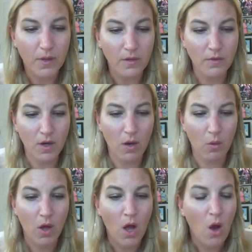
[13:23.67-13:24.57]
So
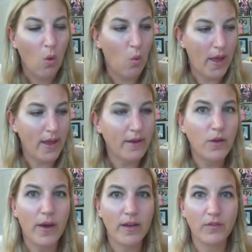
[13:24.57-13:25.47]
when
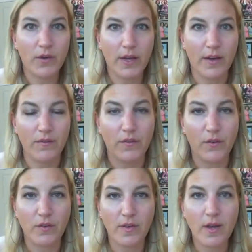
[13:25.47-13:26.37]
you ask for a gift, if
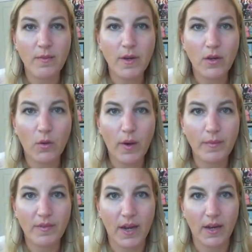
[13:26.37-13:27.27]
you're sending me to your
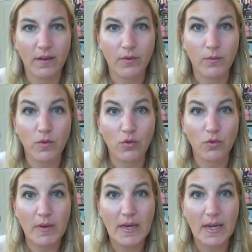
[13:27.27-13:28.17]
website from
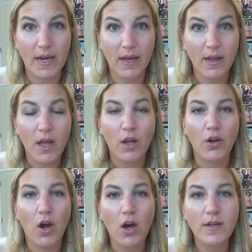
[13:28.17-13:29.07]
social media,
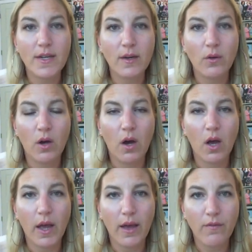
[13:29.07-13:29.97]
knock down
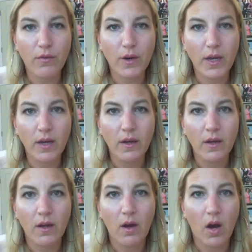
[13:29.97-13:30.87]
every
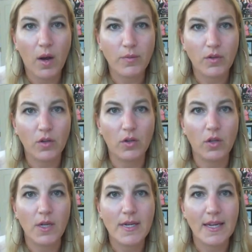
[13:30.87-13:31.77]

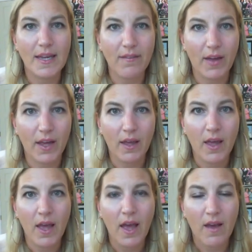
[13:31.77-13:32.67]
obstacle to giving.
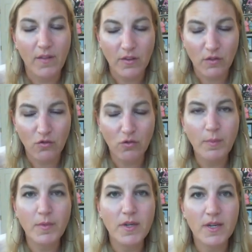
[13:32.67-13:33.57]
Have a
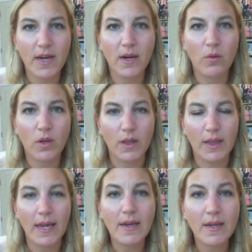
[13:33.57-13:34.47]
stripped down
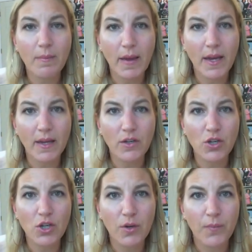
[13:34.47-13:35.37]
landing
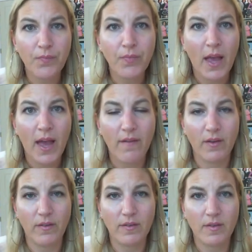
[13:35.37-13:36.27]
page, have
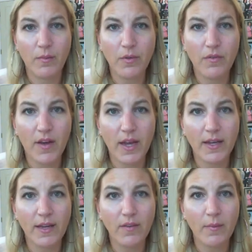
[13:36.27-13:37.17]
a simplified
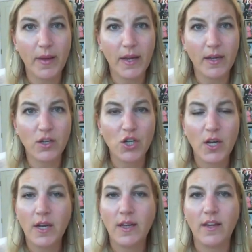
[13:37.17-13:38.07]
giving page,
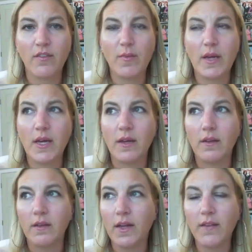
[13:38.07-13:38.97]
give
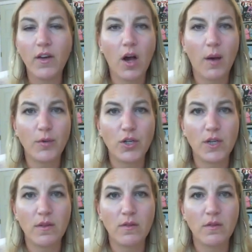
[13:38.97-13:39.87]
me giving
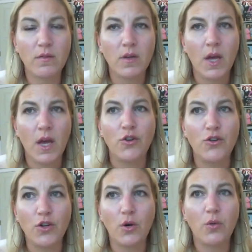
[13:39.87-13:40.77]
options.
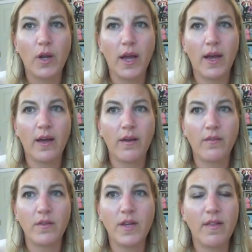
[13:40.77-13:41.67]
Don't
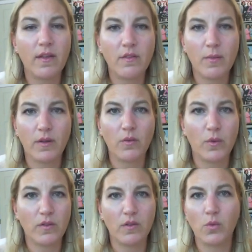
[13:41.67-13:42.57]
have 10,000 bells and
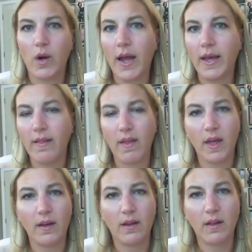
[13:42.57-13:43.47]
whistles where I can
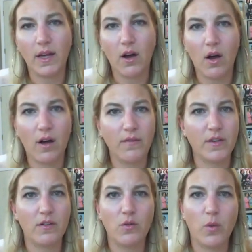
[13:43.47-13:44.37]
then click off
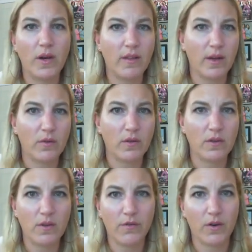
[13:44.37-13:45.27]
to
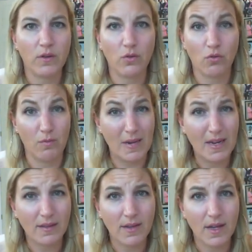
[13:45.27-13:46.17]
20,000 different social
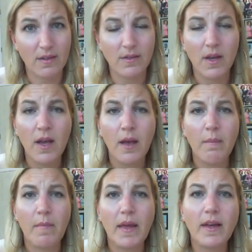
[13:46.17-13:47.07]
media sites.
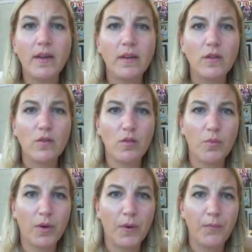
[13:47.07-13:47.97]
Make it
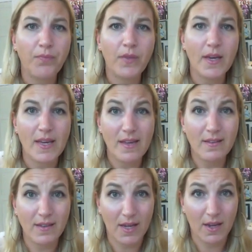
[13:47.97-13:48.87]
super
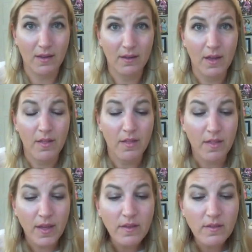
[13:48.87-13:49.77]
easy.
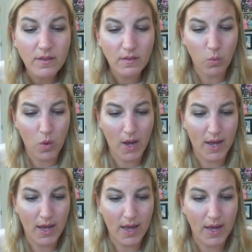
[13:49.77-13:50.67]
This is
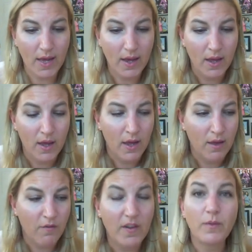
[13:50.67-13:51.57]
why
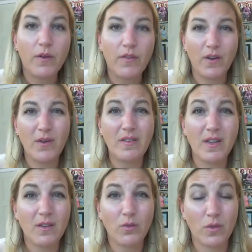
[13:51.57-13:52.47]
Facebook
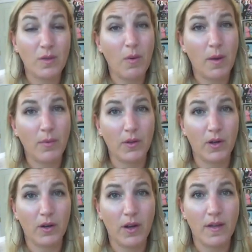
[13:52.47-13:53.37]
fundraising is really
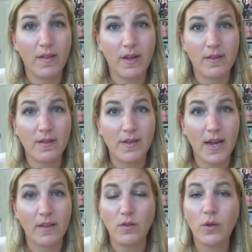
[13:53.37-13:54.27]
popular at the end of the
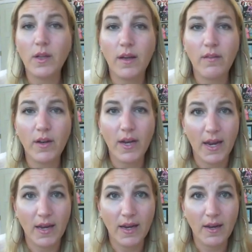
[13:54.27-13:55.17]
day. So you can love it and
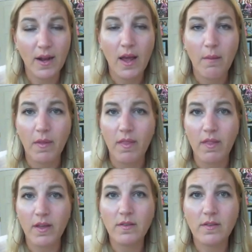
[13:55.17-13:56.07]
hate it, but
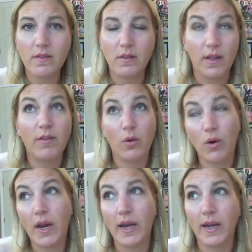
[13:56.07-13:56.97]
this, love it
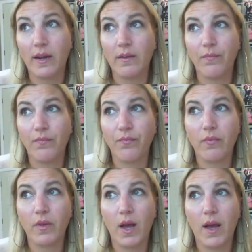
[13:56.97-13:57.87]
or hate it.
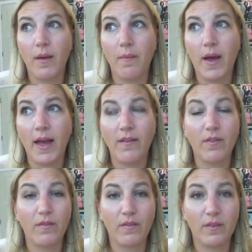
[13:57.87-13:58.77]

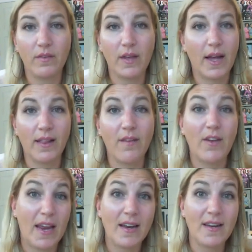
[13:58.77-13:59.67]
I love
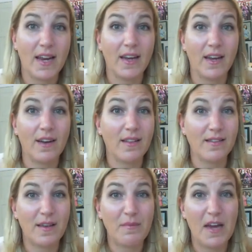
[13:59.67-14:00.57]
it and hate it at the
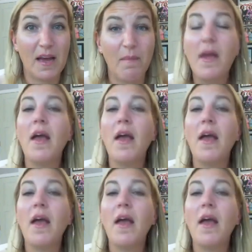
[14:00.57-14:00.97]
same time.